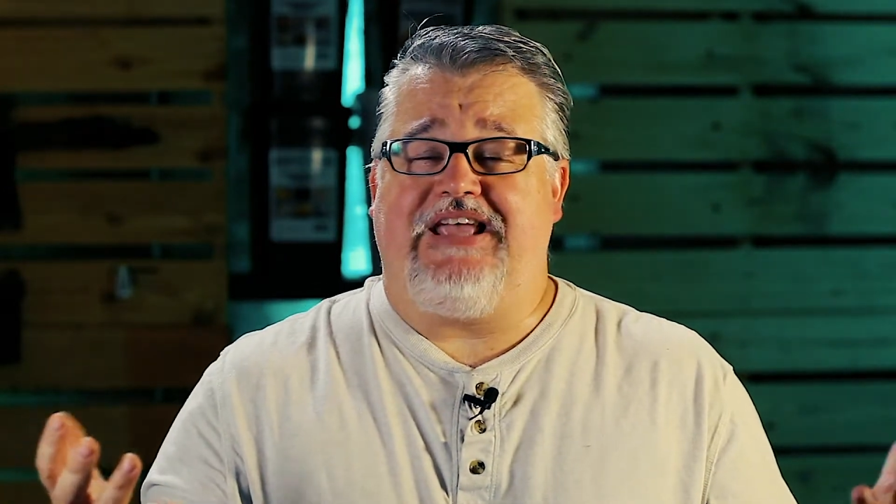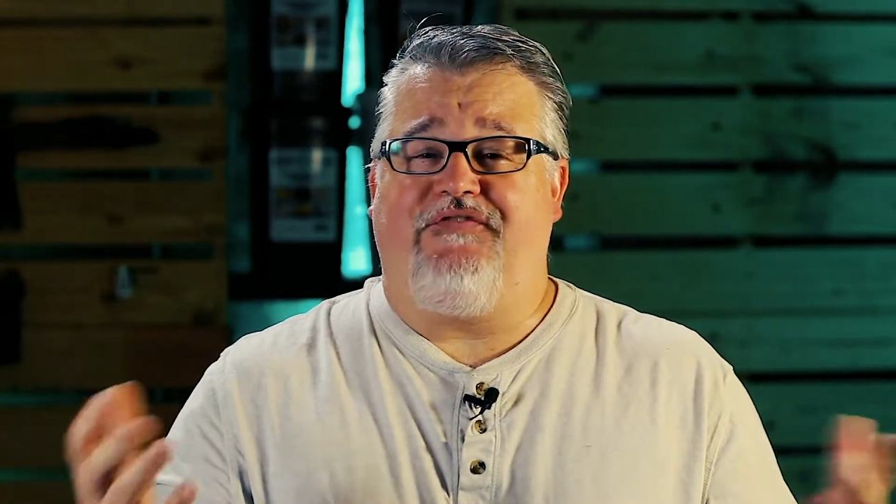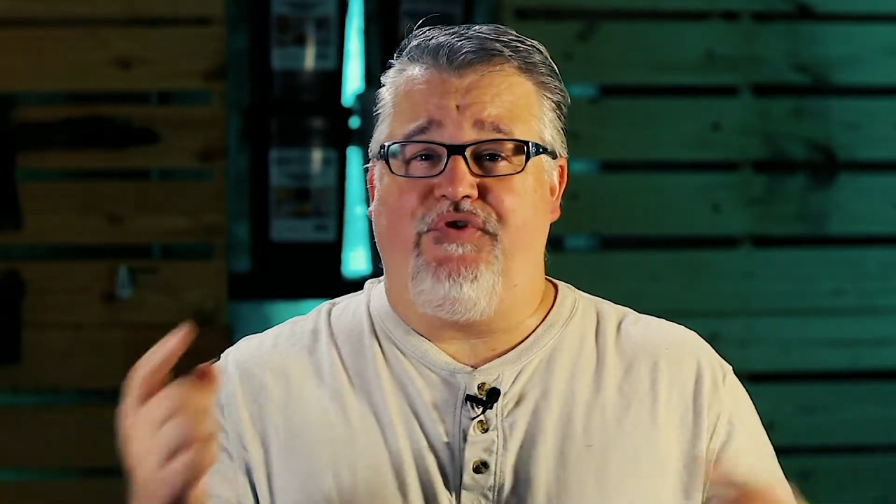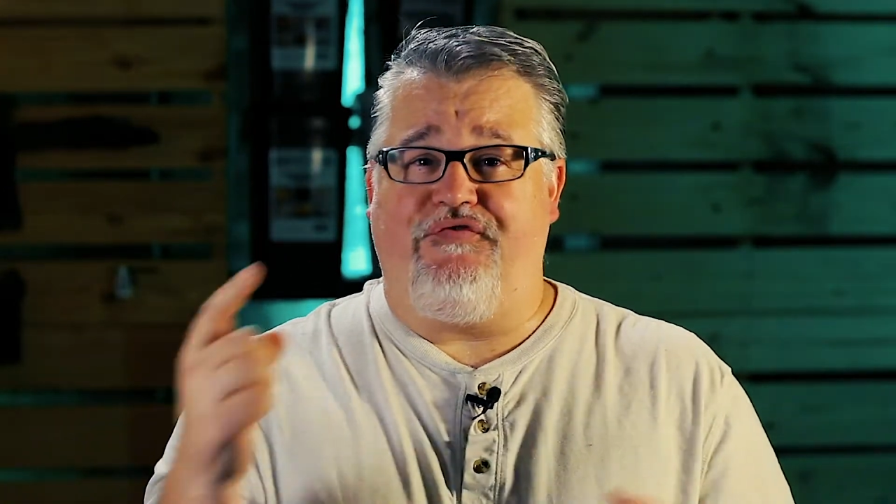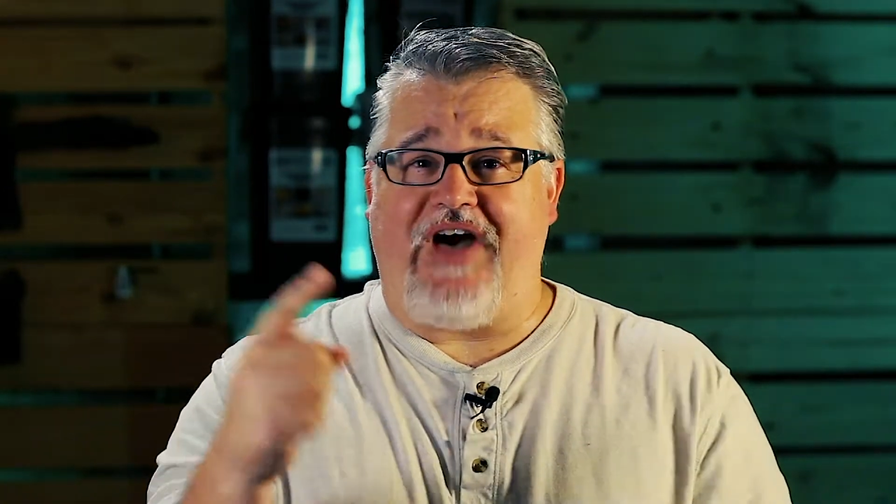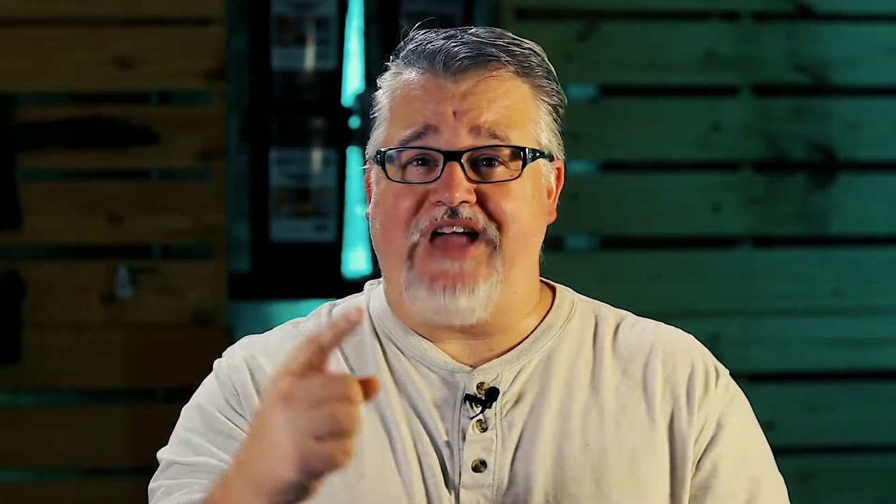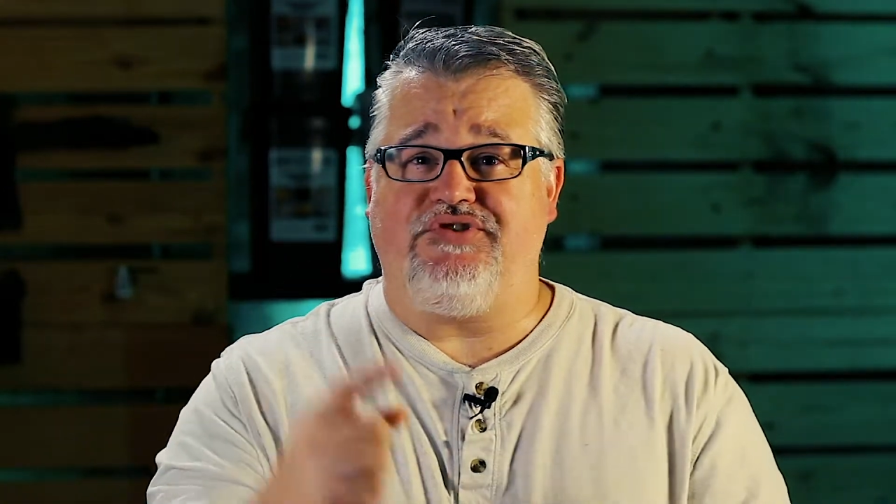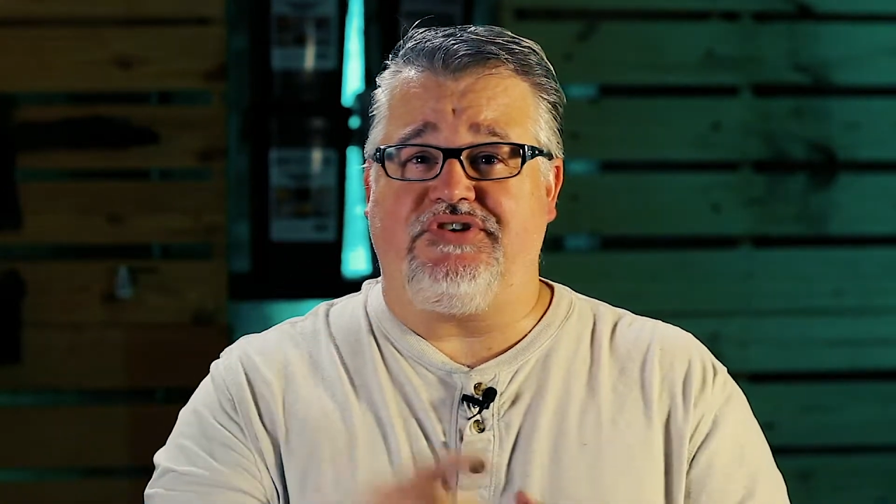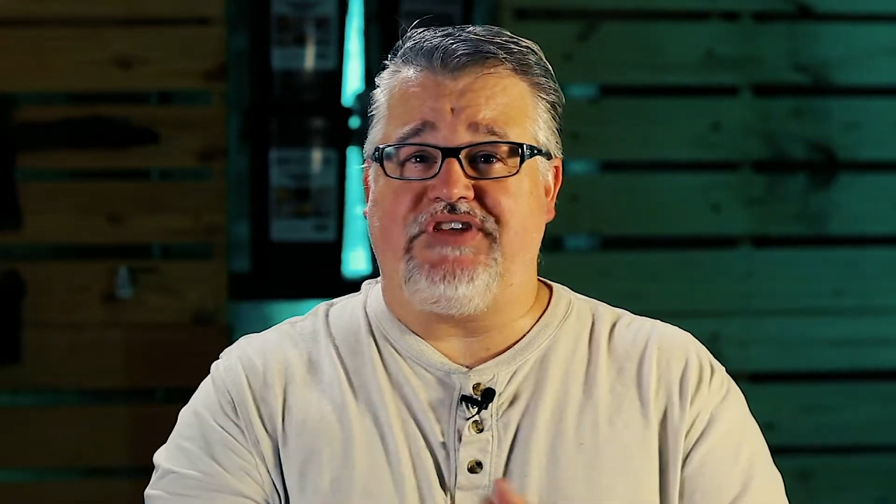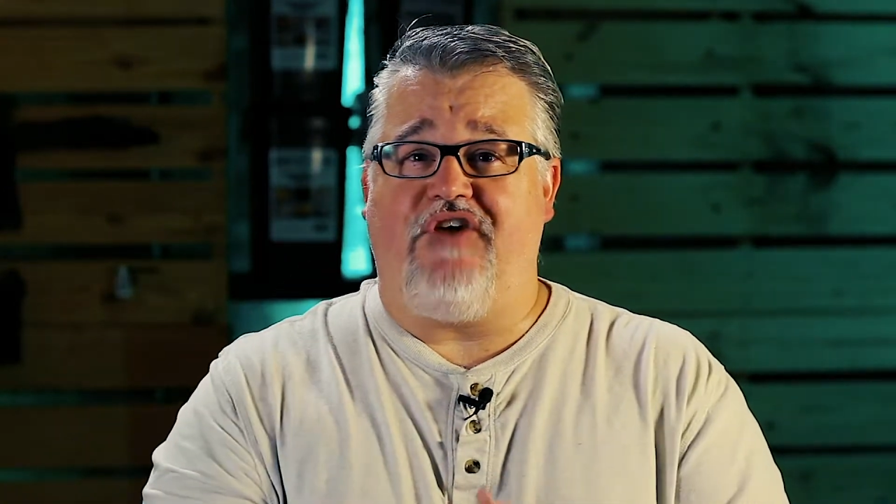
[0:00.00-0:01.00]
If you find
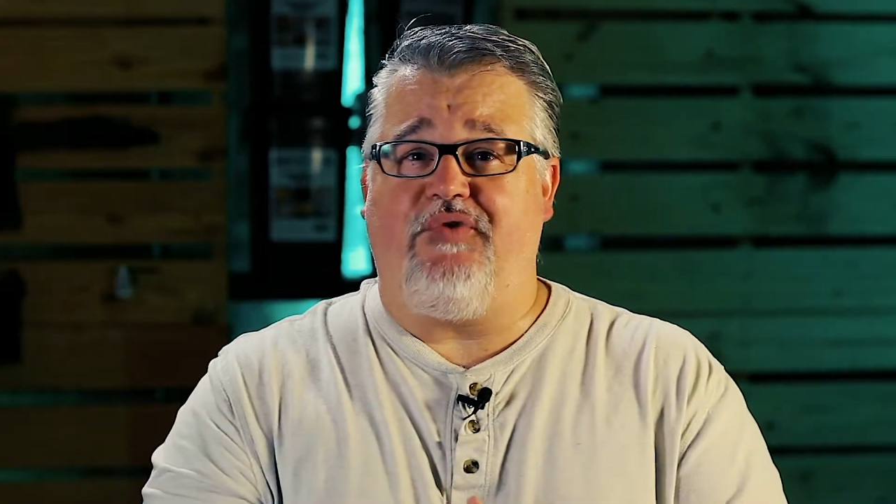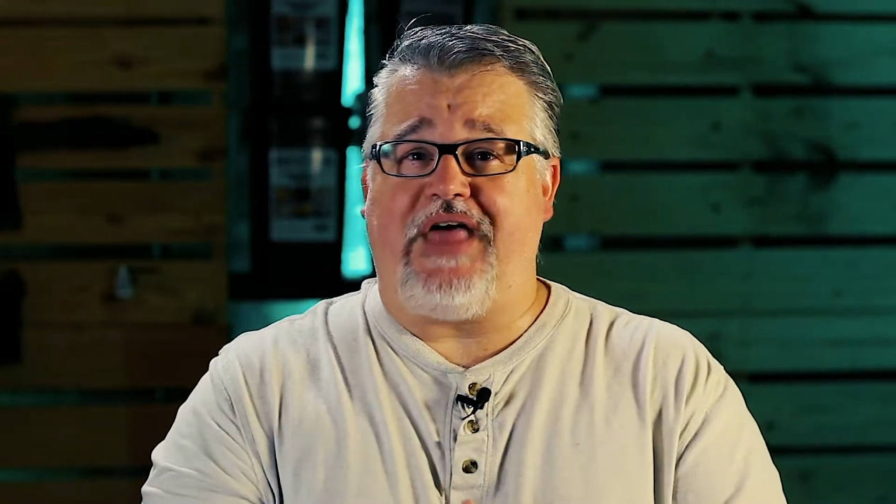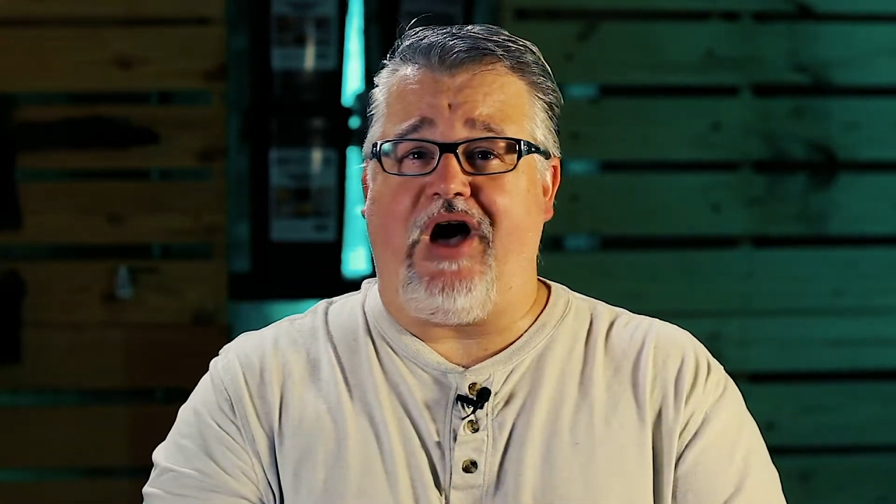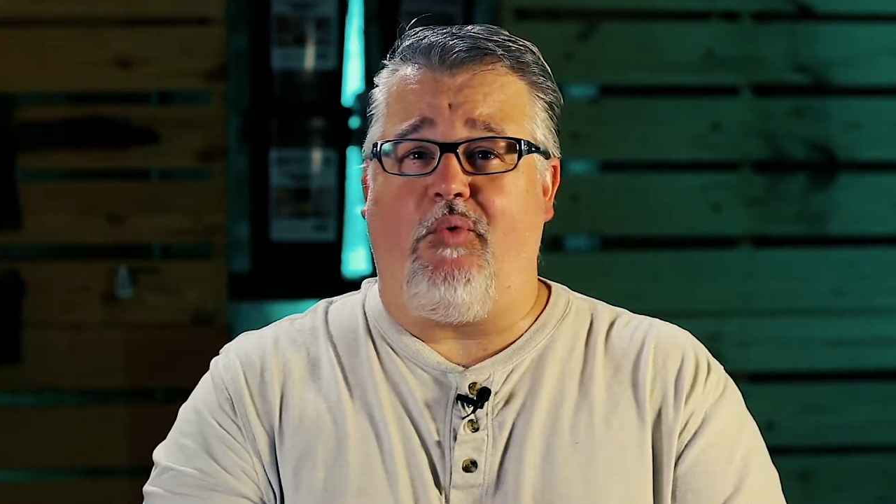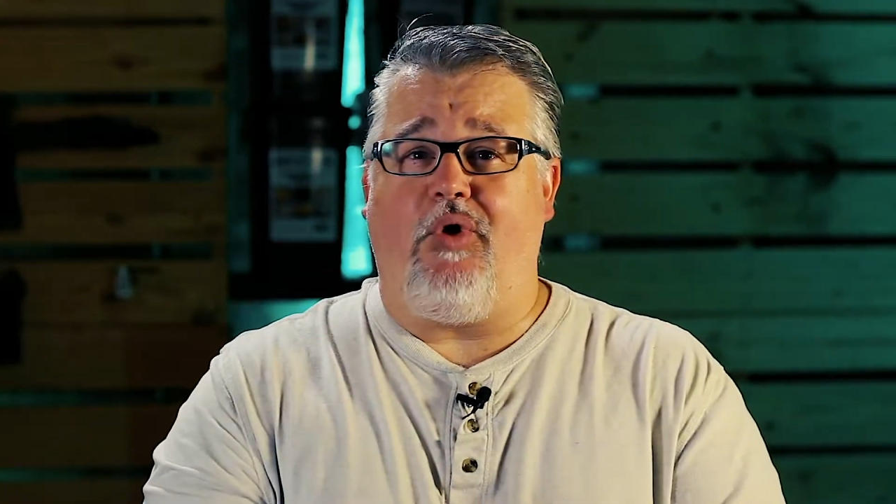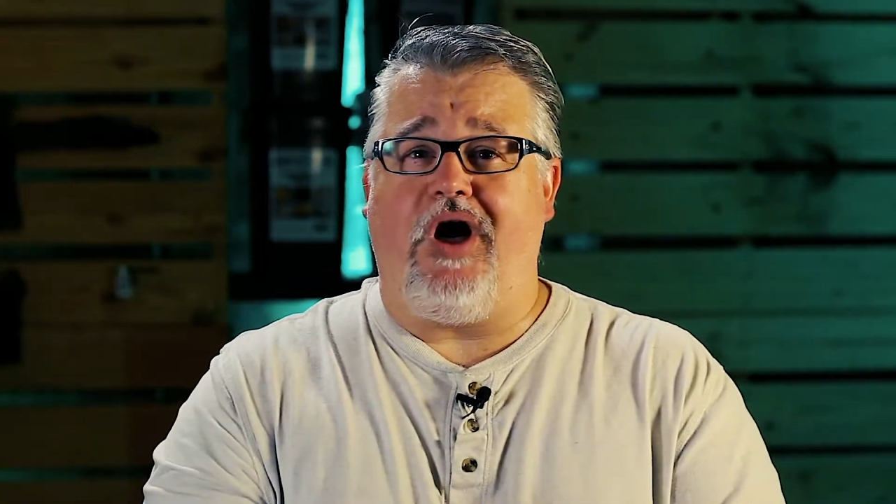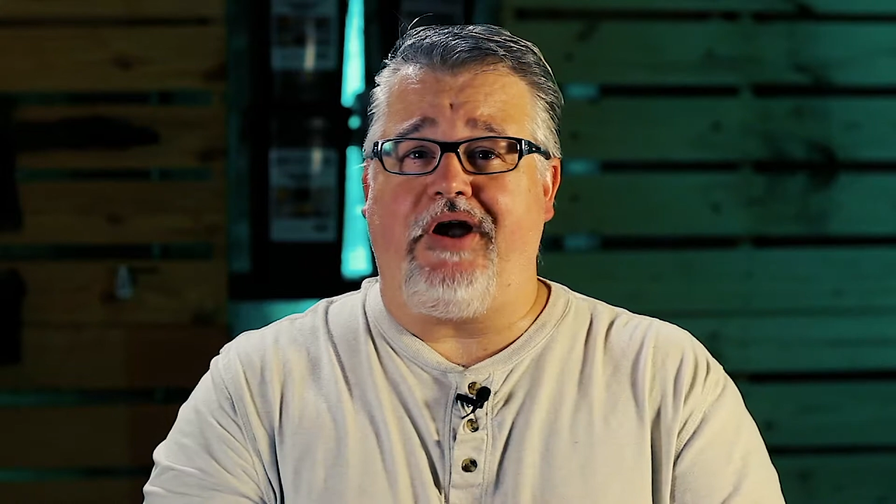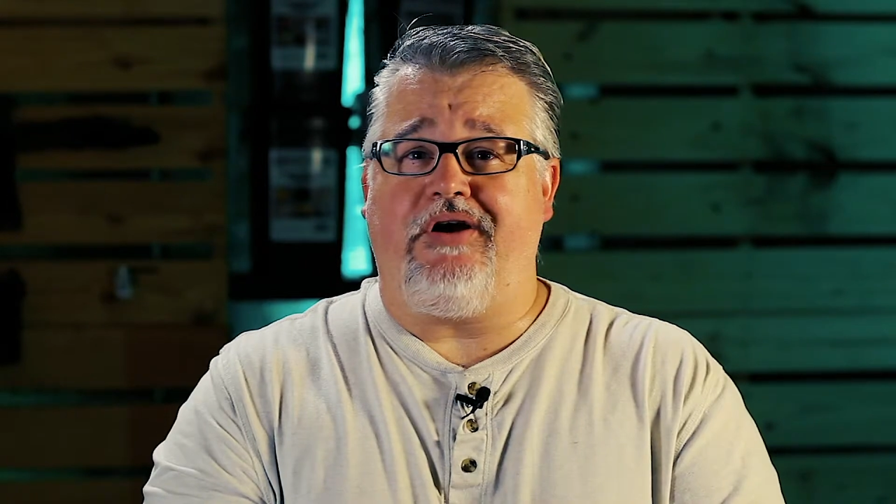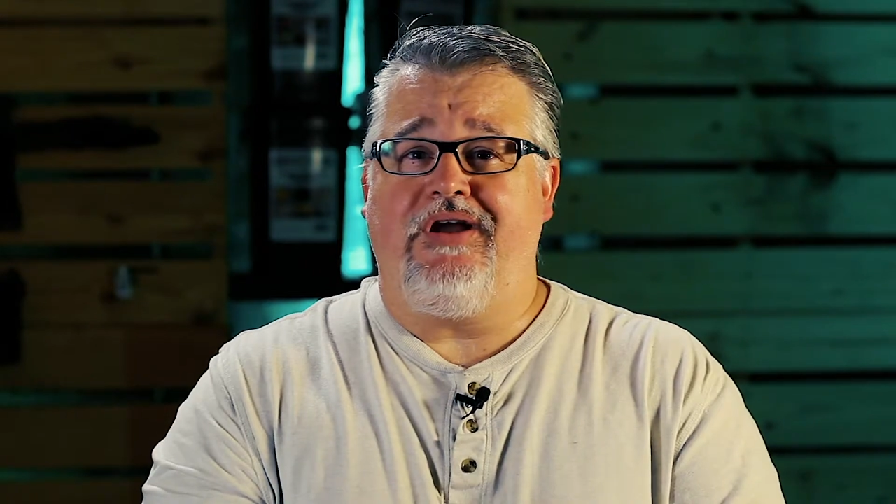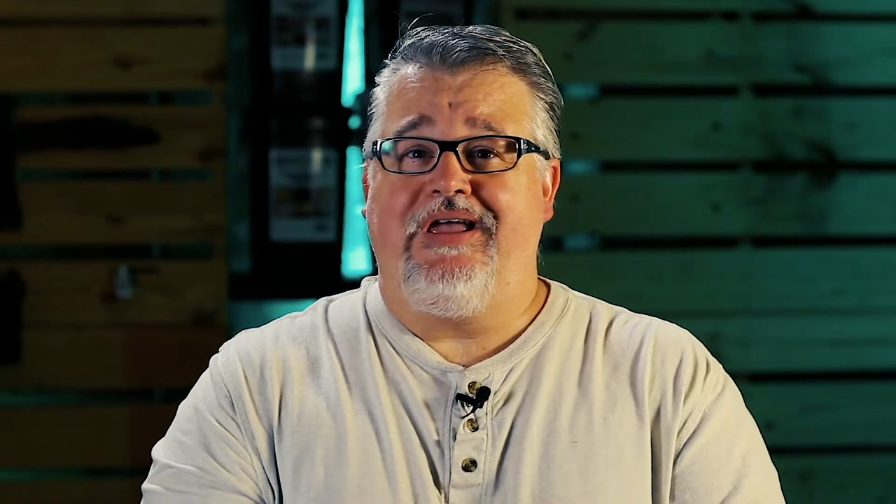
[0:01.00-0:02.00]
yourself without
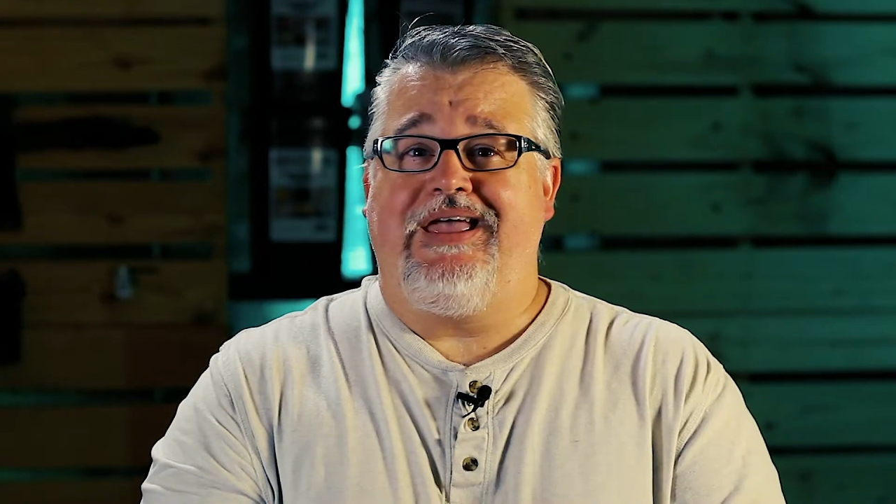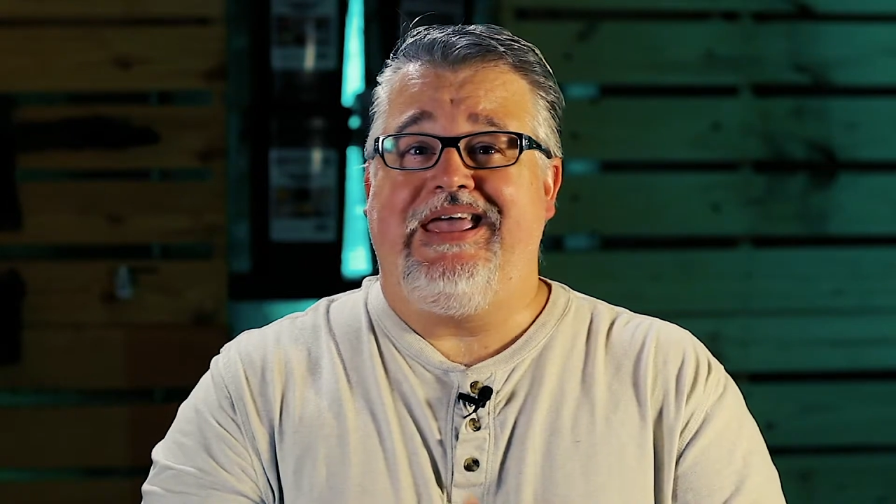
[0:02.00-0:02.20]
water,